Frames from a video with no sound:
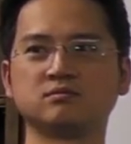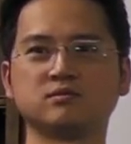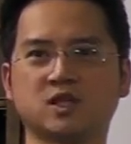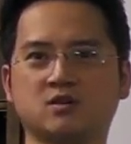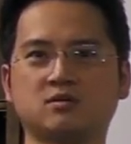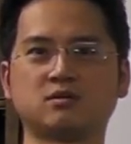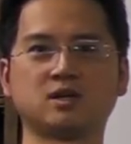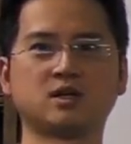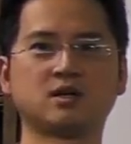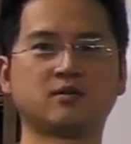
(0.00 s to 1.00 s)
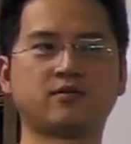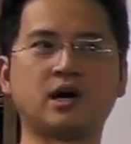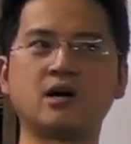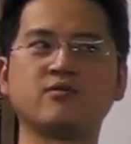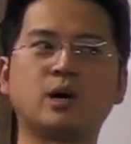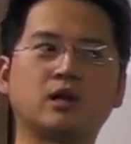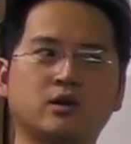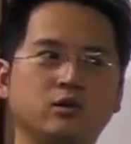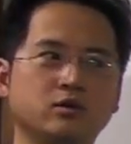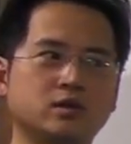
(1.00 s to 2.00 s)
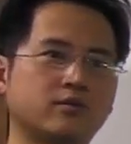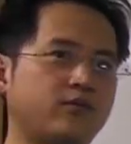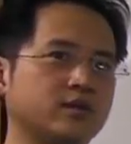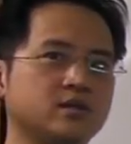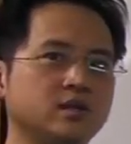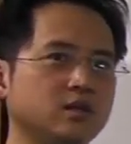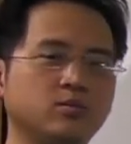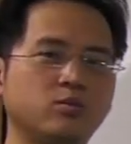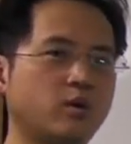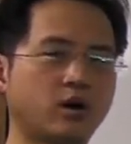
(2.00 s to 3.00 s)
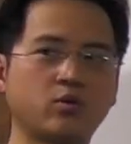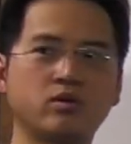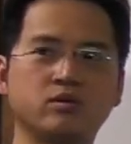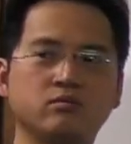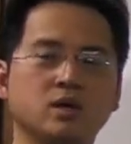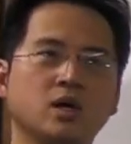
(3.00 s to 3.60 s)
No. 5 molecules of FITC, you probably wouldn't.